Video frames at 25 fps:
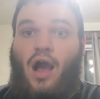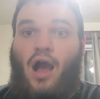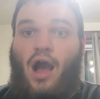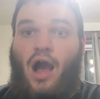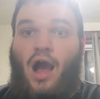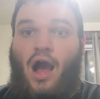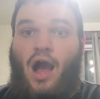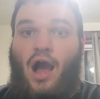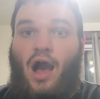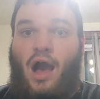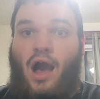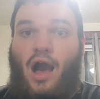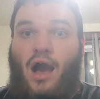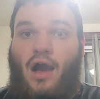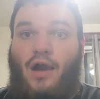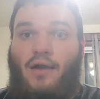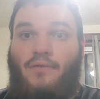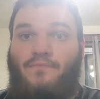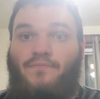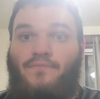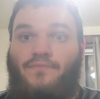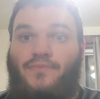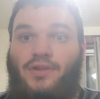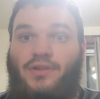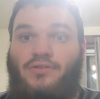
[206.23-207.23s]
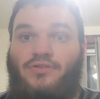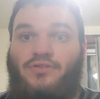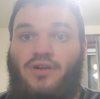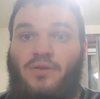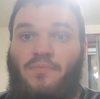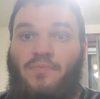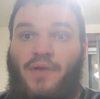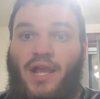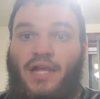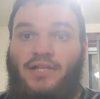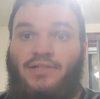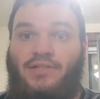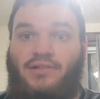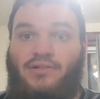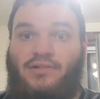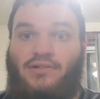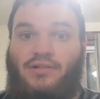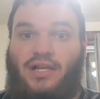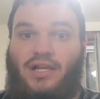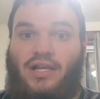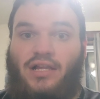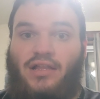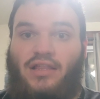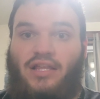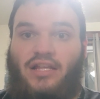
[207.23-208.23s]
So
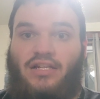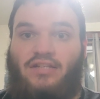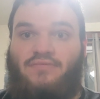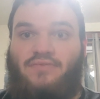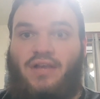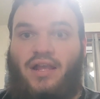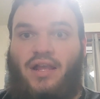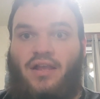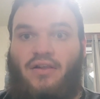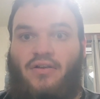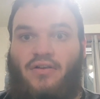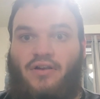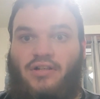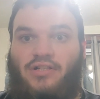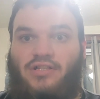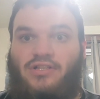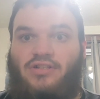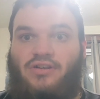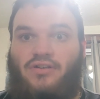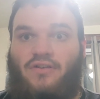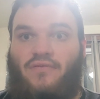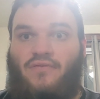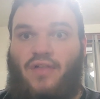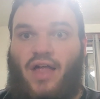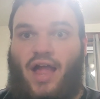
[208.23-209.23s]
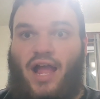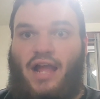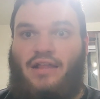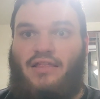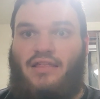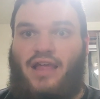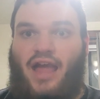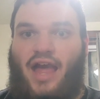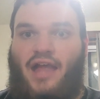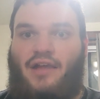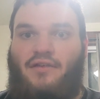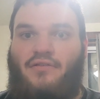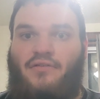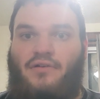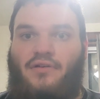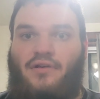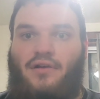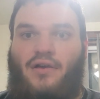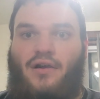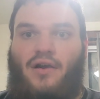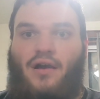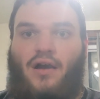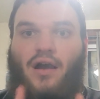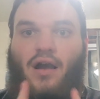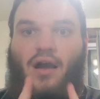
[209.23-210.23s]
basically, this video is sort of like that.
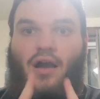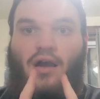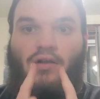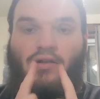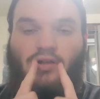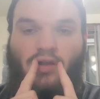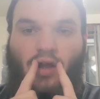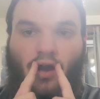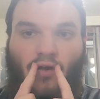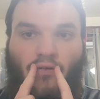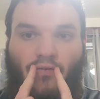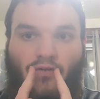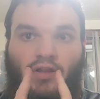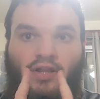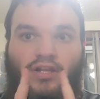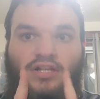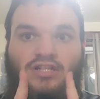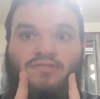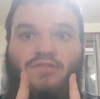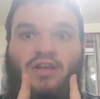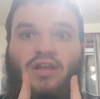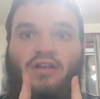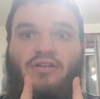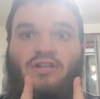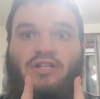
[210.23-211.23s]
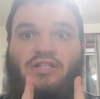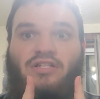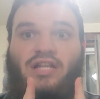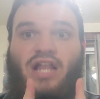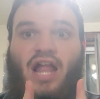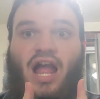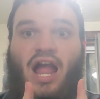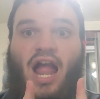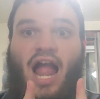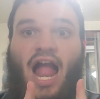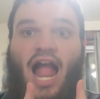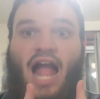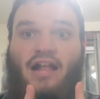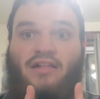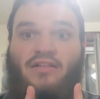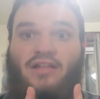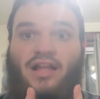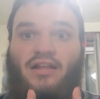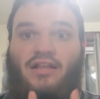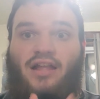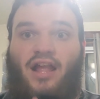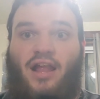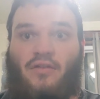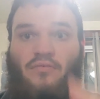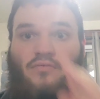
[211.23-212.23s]
Hopefully this video does not act
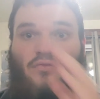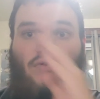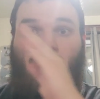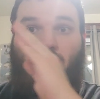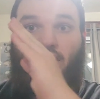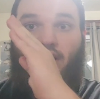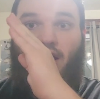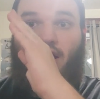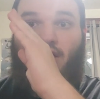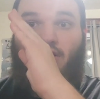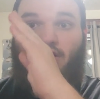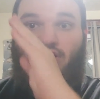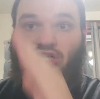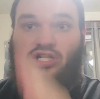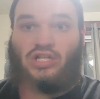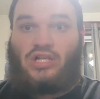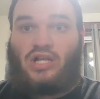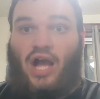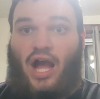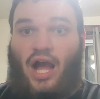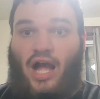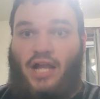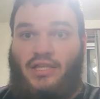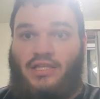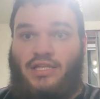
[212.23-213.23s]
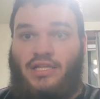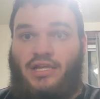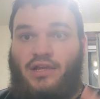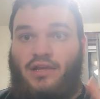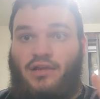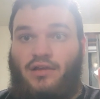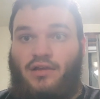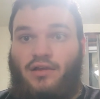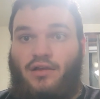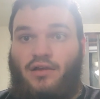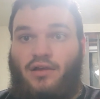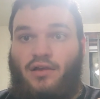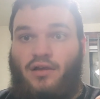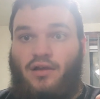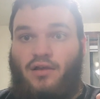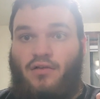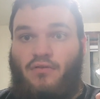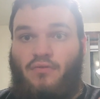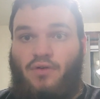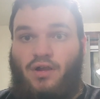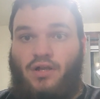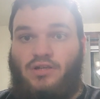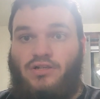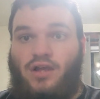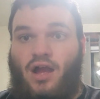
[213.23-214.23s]
like that, where it gets cut,
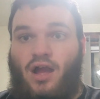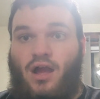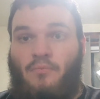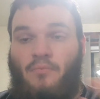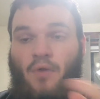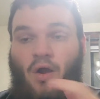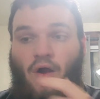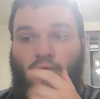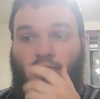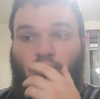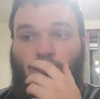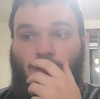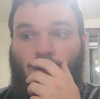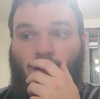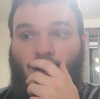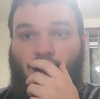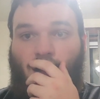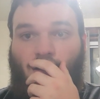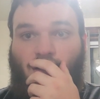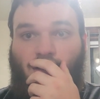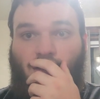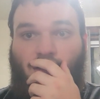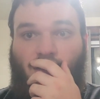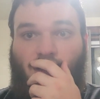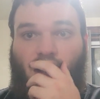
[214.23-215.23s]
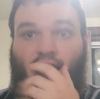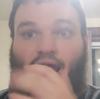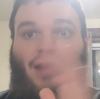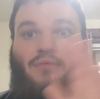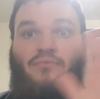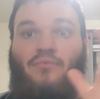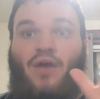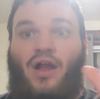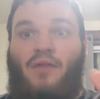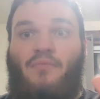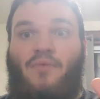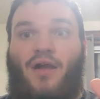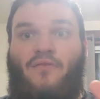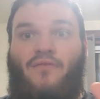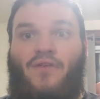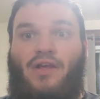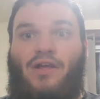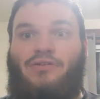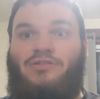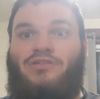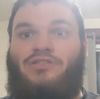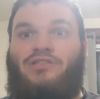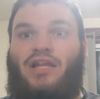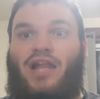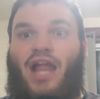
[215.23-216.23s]
which I'm hopefully not doing that. My
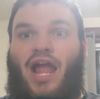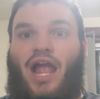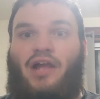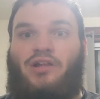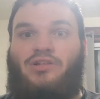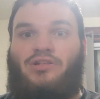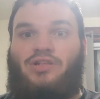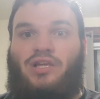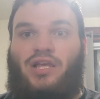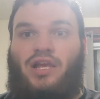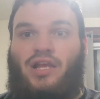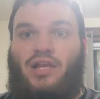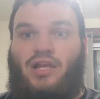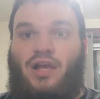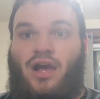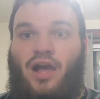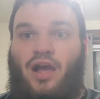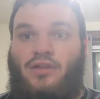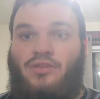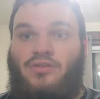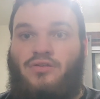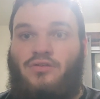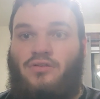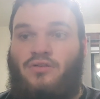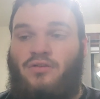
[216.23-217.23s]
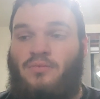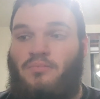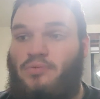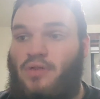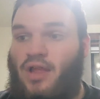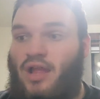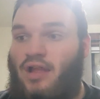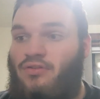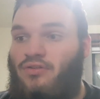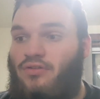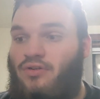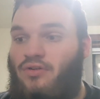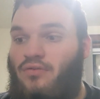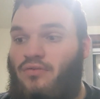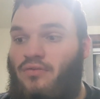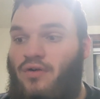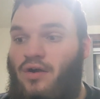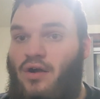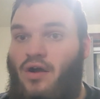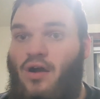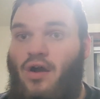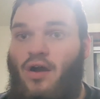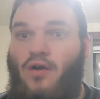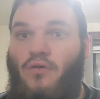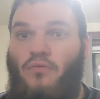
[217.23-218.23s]
videos did actually get cut during the playthrough,
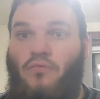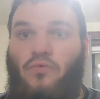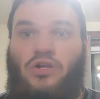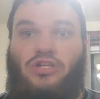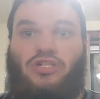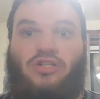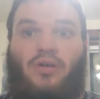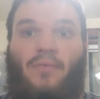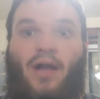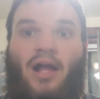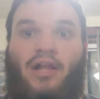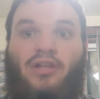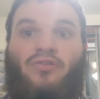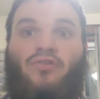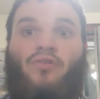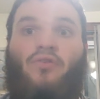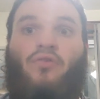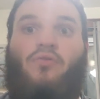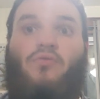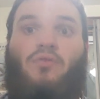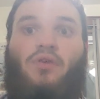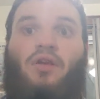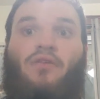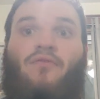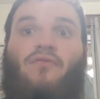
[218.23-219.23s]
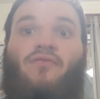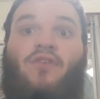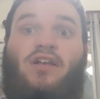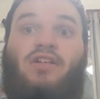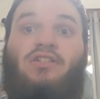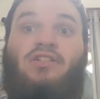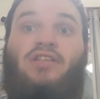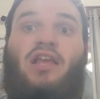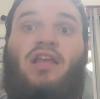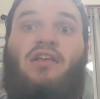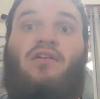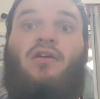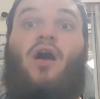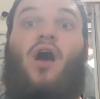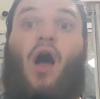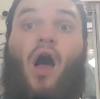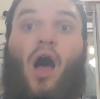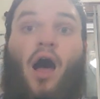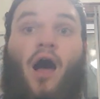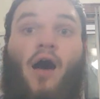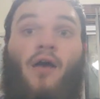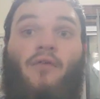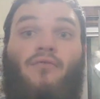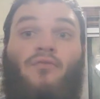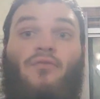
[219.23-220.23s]
which I might do a revisit
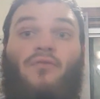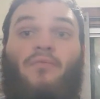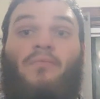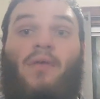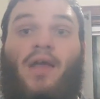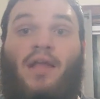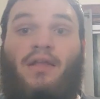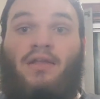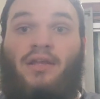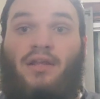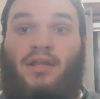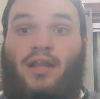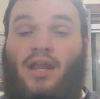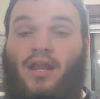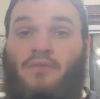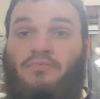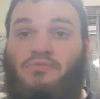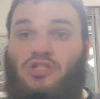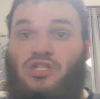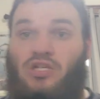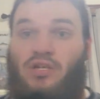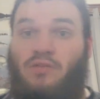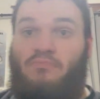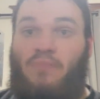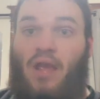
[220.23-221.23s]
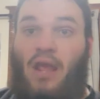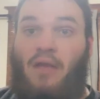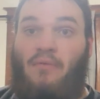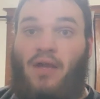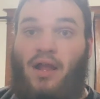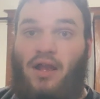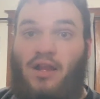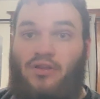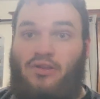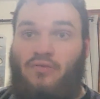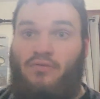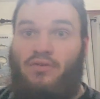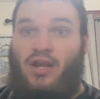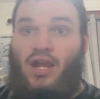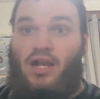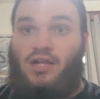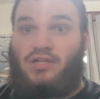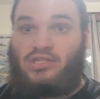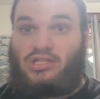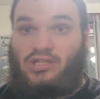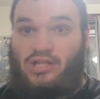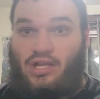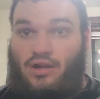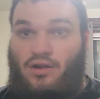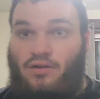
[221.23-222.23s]
of the Bendy and Ink Machine. Maybe I could do it
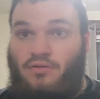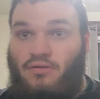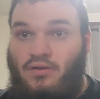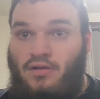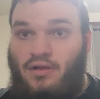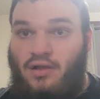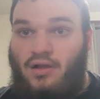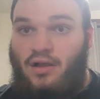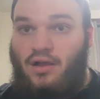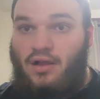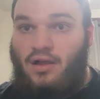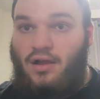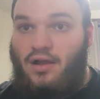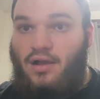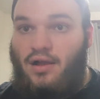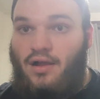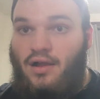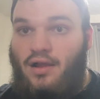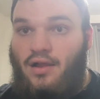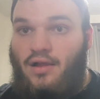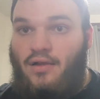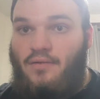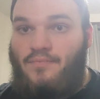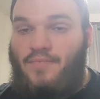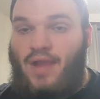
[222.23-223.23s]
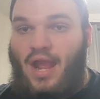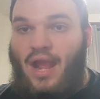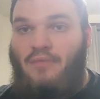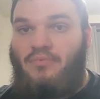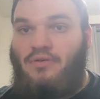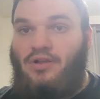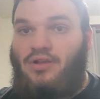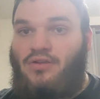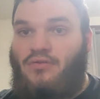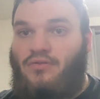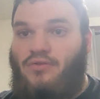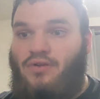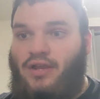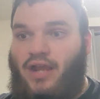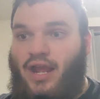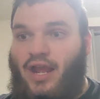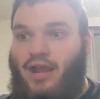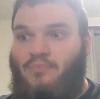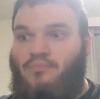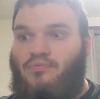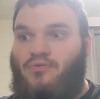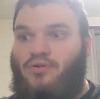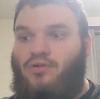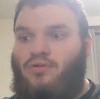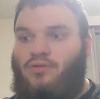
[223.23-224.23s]
next year. Maybe during
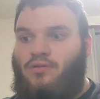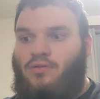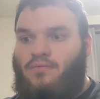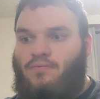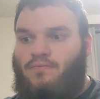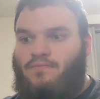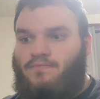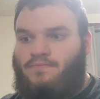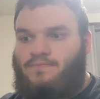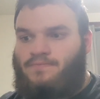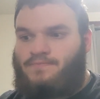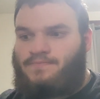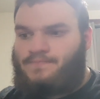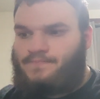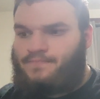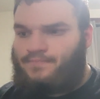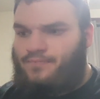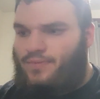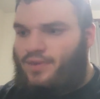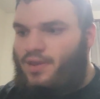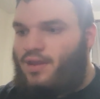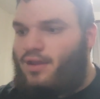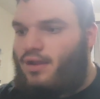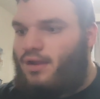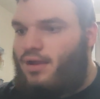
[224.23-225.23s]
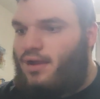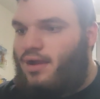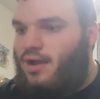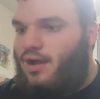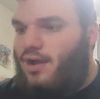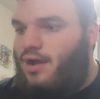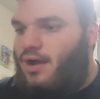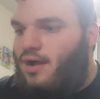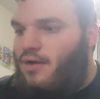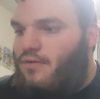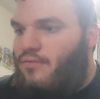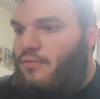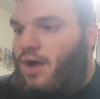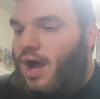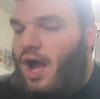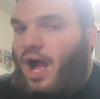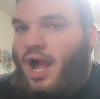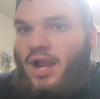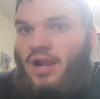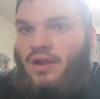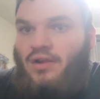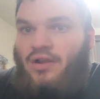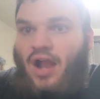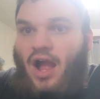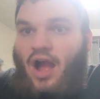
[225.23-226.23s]
April. Well,
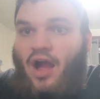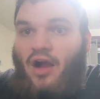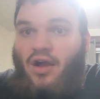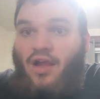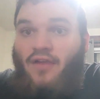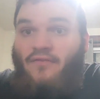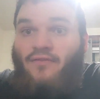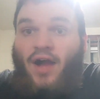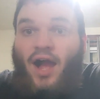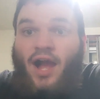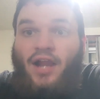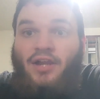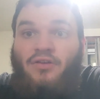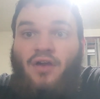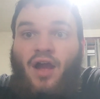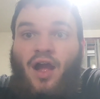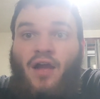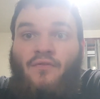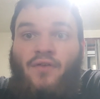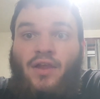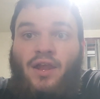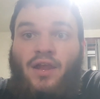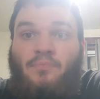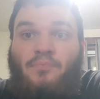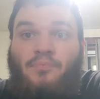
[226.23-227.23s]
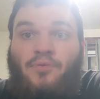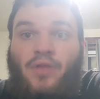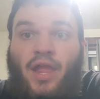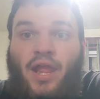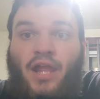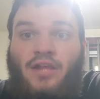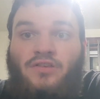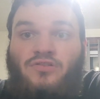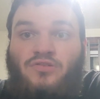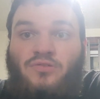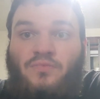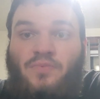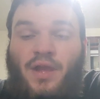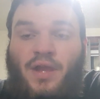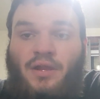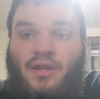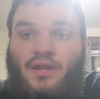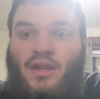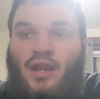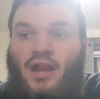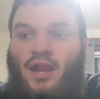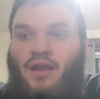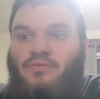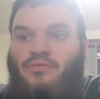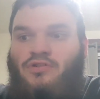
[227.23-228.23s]
I don't know. If I don't have any plans for Bendy
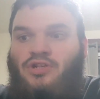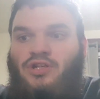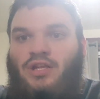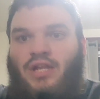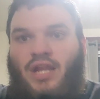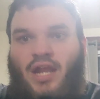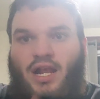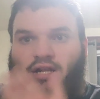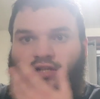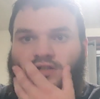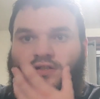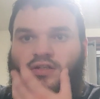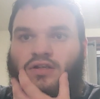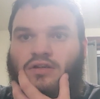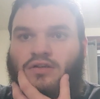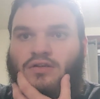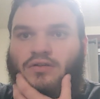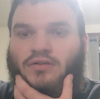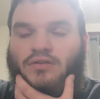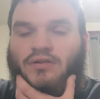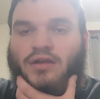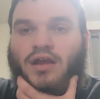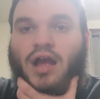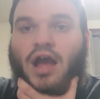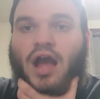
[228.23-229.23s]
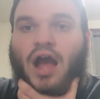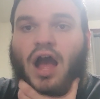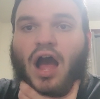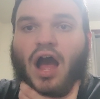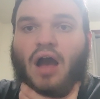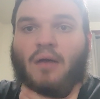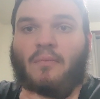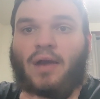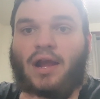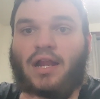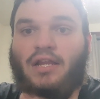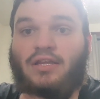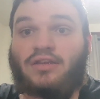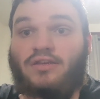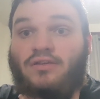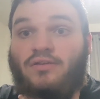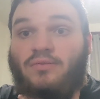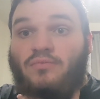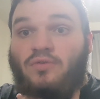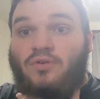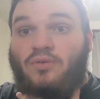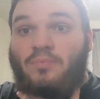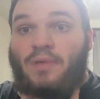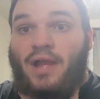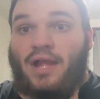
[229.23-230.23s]
and Ink Machine next year, I might do
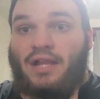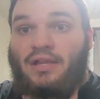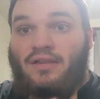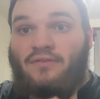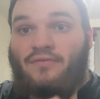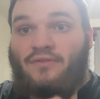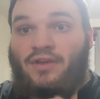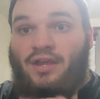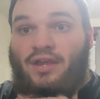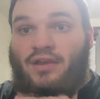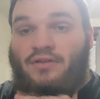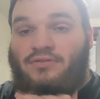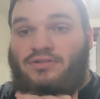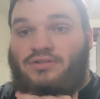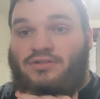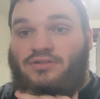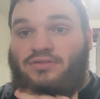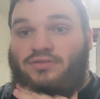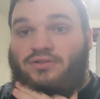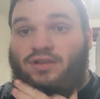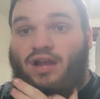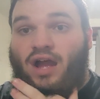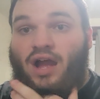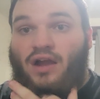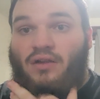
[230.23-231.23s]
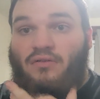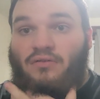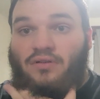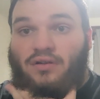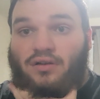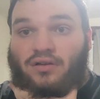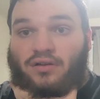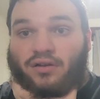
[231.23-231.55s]
more Bendy videos. Not